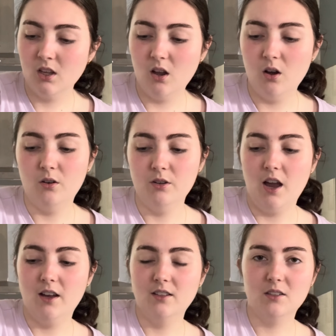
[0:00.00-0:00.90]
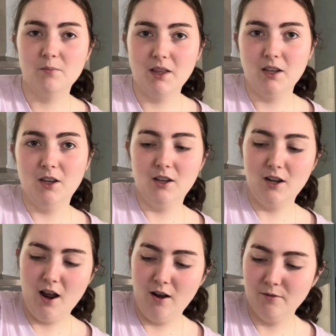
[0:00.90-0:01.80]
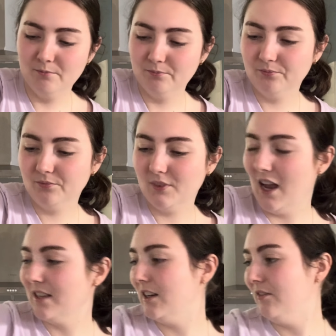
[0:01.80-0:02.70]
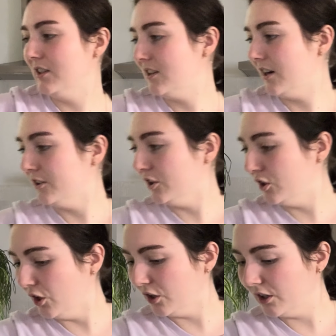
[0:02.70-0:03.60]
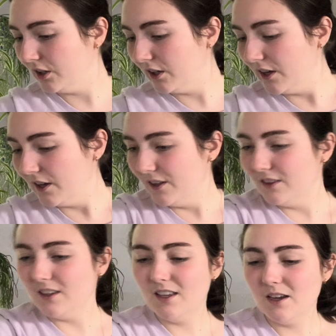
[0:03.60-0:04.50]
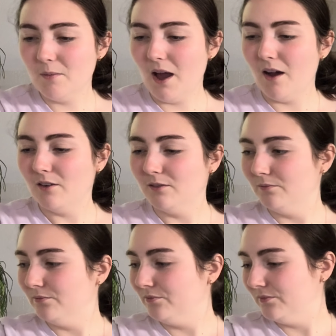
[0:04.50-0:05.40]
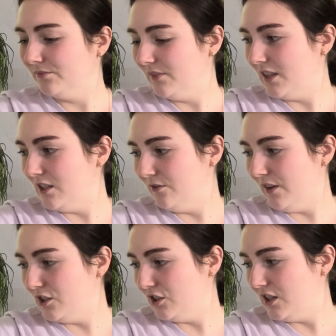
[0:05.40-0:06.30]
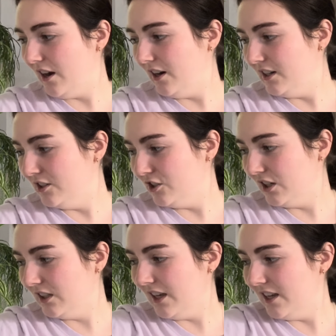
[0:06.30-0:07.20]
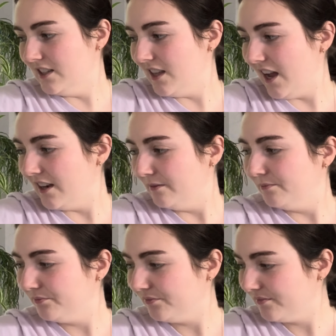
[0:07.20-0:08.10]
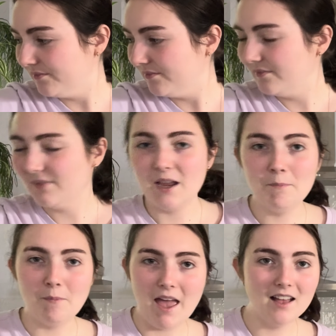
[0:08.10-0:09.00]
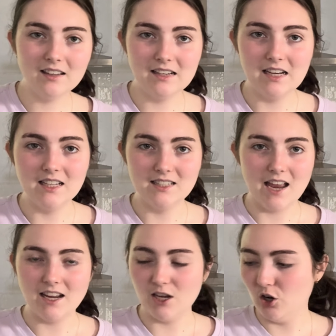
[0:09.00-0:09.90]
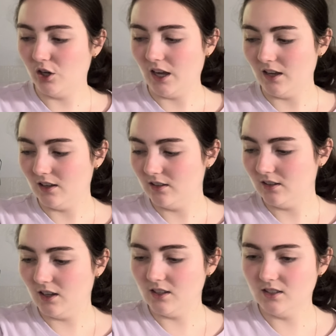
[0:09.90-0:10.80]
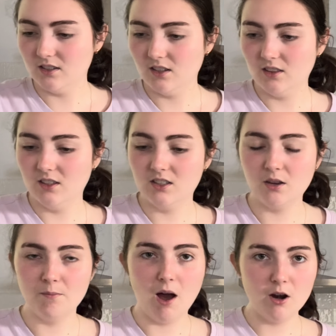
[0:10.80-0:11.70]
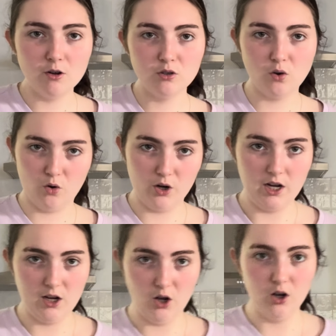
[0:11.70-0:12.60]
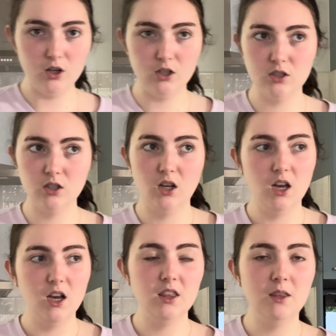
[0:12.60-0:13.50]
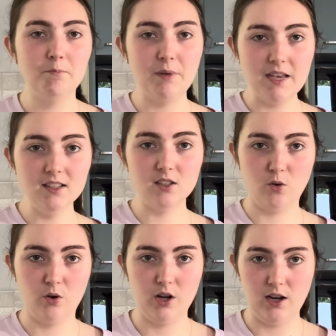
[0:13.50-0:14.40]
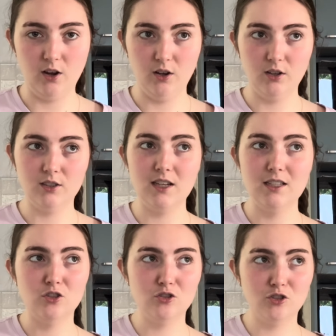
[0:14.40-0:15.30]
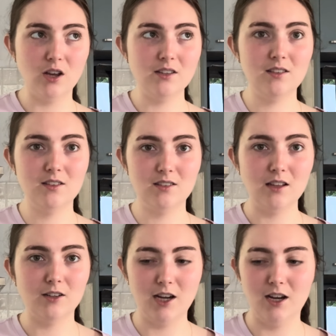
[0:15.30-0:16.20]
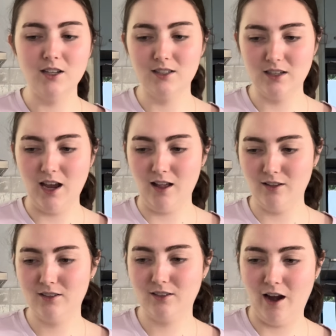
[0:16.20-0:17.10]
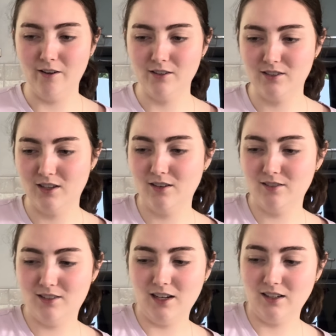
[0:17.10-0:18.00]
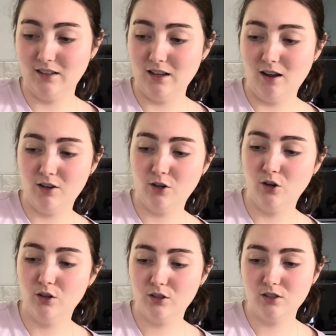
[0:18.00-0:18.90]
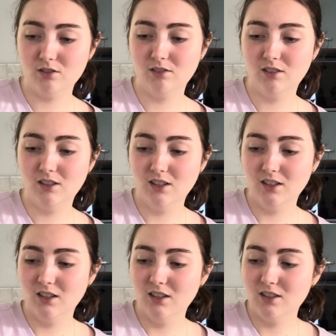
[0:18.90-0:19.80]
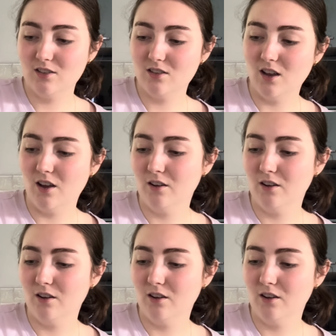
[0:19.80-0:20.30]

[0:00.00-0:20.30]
Oh yeah, it's smelling good now. It hasn't even started to cook. The thing about this vegetarian chili is that it barely needs any cooking because the tomatoes are already cooked. The beans are already cooked. It's just the celery, onions, and carrots that technically aren't cooked. So